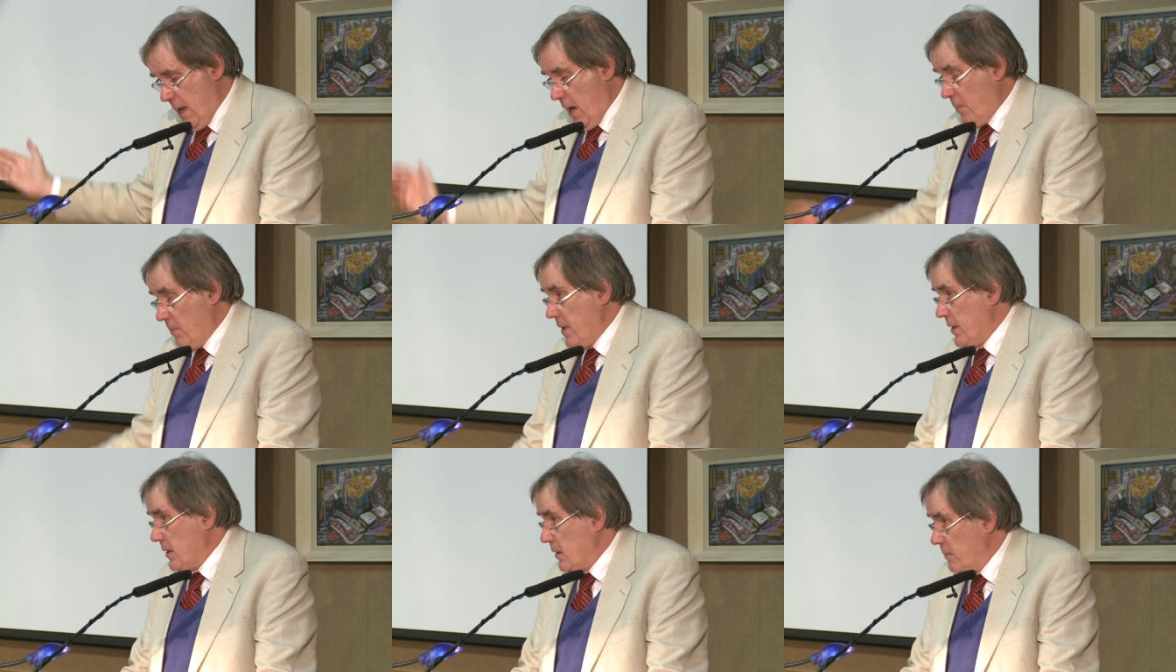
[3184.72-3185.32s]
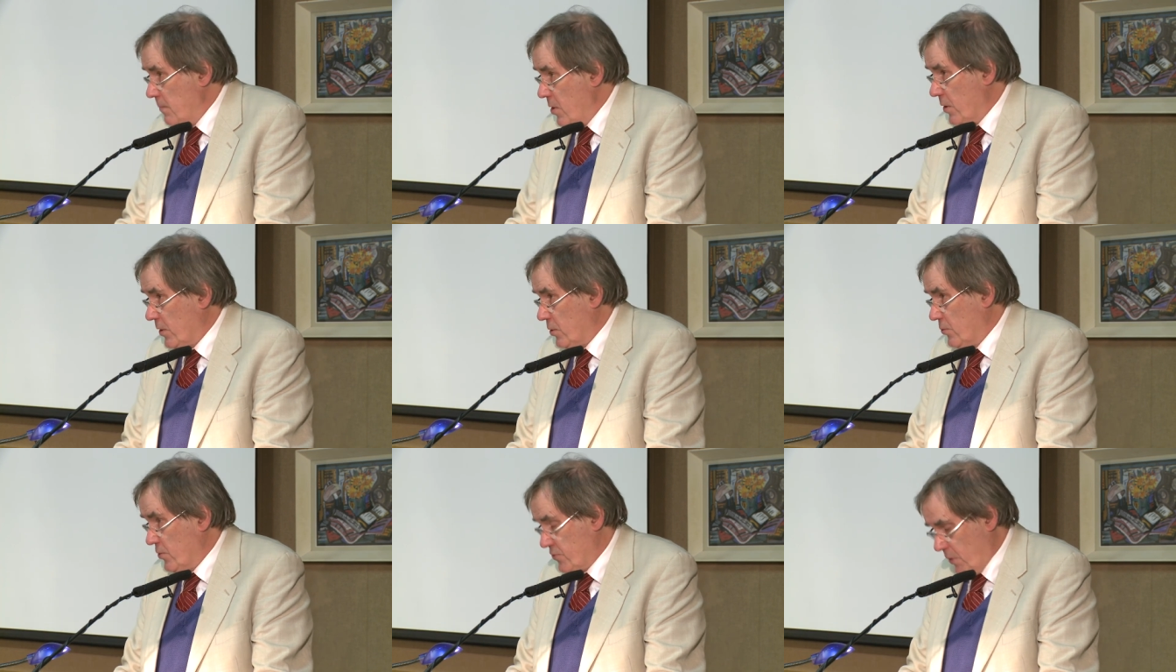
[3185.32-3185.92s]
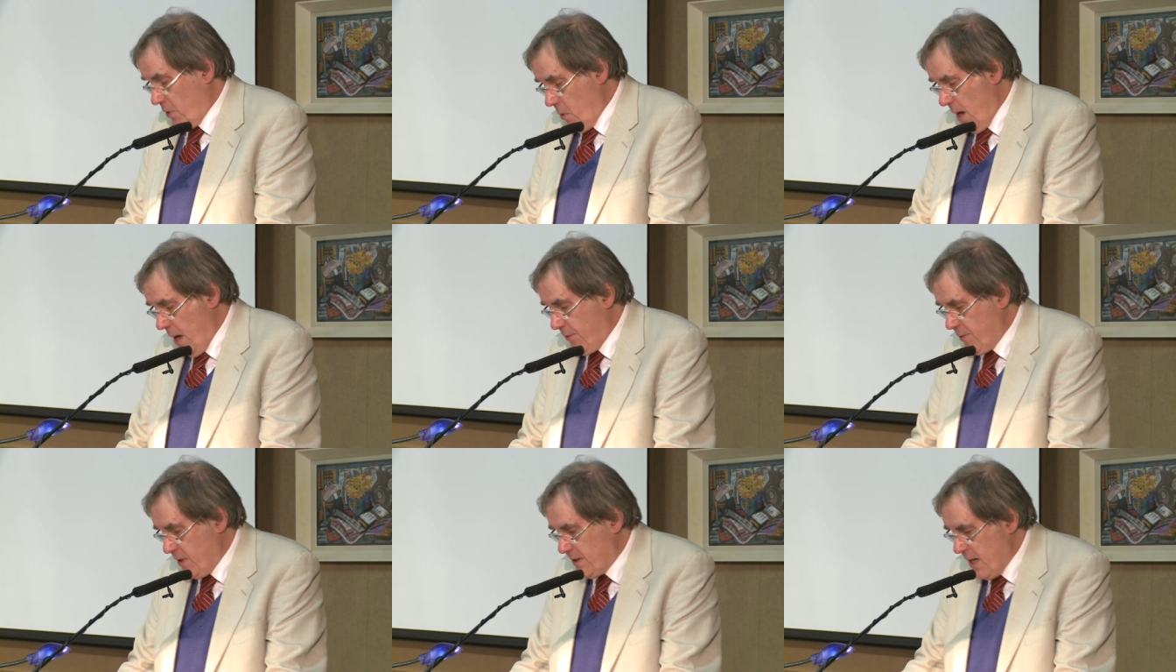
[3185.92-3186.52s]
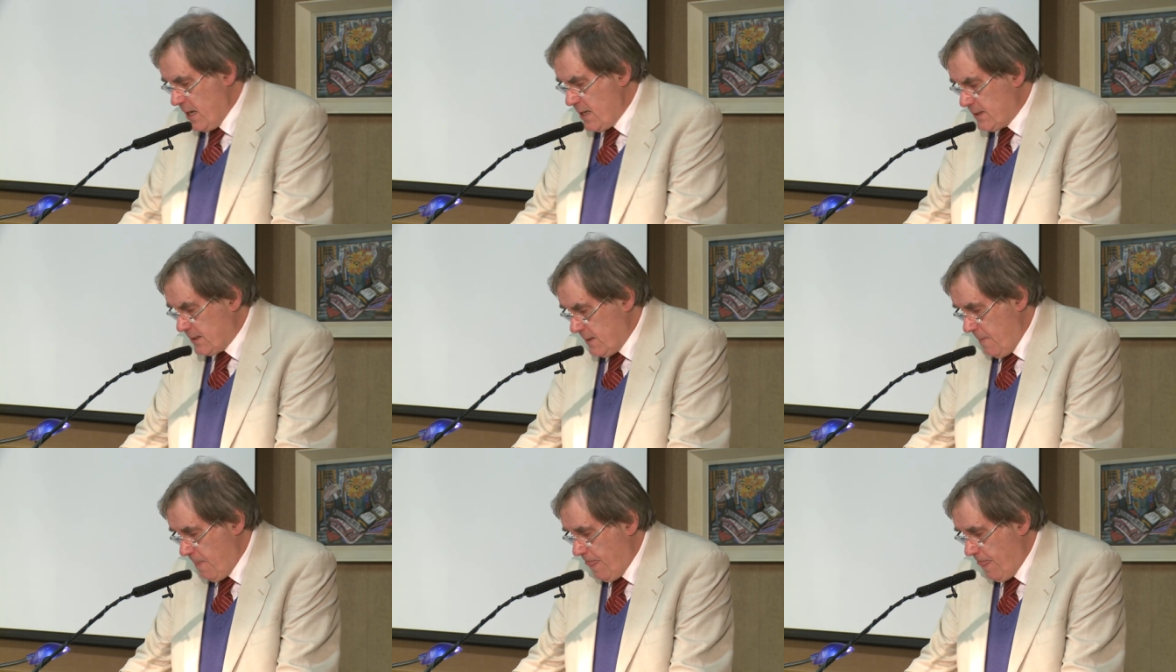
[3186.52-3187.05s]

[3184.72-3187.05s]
how many miracles require three days,